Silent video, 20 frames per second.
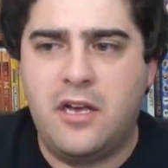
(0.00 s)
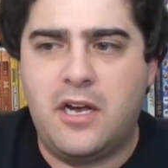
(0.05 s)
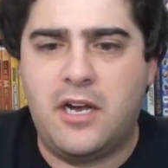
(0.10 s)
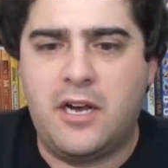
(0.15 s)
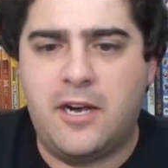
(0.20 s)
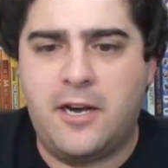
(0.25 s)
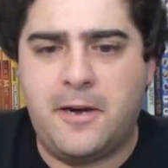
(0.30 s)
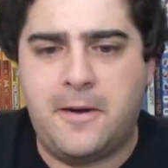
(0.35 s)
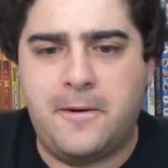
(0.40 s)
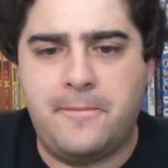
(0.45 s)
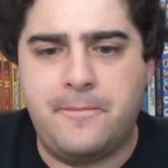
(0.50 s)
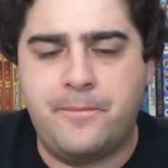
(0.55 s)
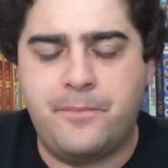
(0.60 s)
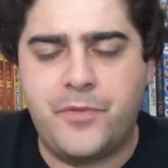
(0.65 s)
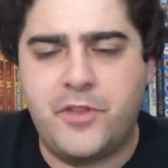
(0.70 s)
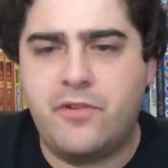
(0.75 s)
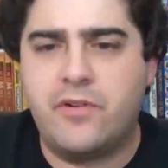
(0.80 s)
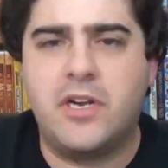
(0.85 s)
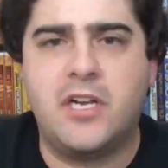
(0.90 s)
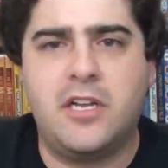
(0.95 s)

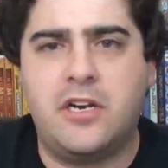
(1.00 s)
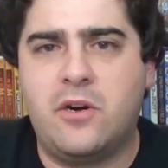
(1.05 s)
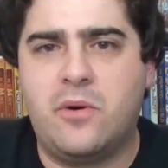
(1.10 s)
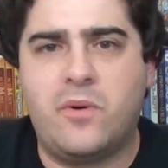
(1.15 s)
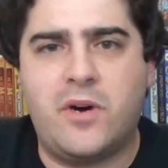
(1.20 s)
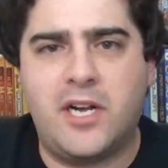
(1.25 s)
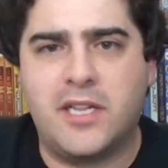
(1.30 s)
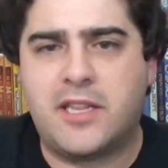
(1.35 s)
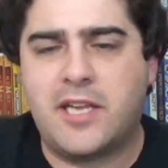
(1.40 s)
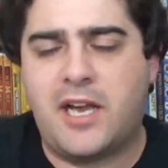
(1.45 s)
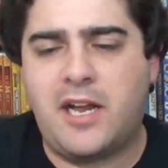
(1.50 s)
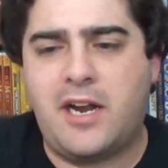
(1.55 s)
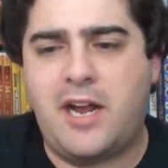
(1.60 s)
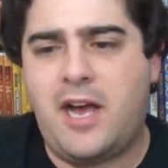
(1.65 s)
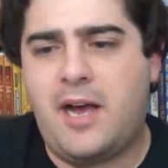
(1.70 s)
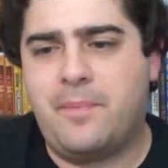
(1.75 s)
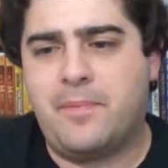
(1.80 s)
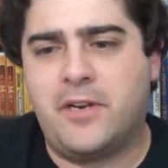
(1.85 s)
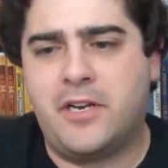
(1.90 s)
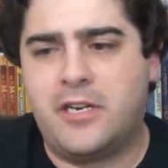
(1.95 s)
you really don't want that
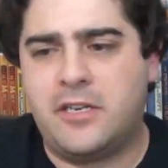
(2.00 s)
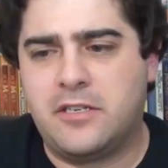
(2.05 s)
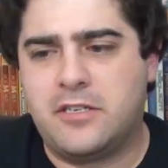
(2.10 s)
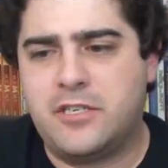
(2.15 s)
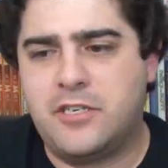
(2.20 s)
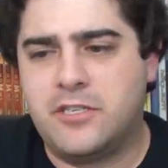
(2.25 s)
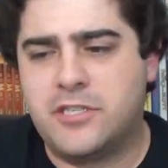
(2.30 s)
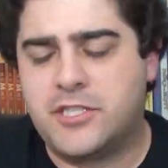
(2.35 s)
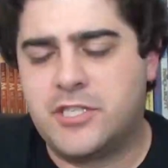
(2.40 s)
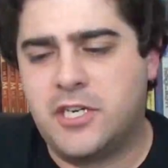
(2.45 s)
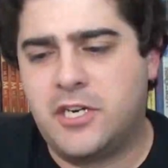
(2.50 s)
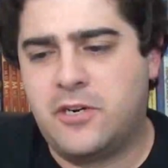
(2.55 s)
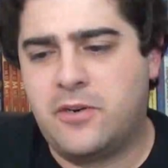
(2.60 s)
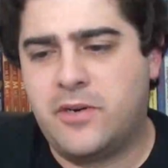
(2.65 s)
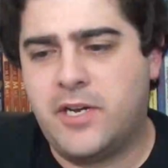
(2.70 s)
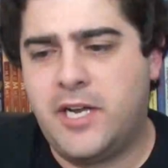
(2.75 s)
happening to your show.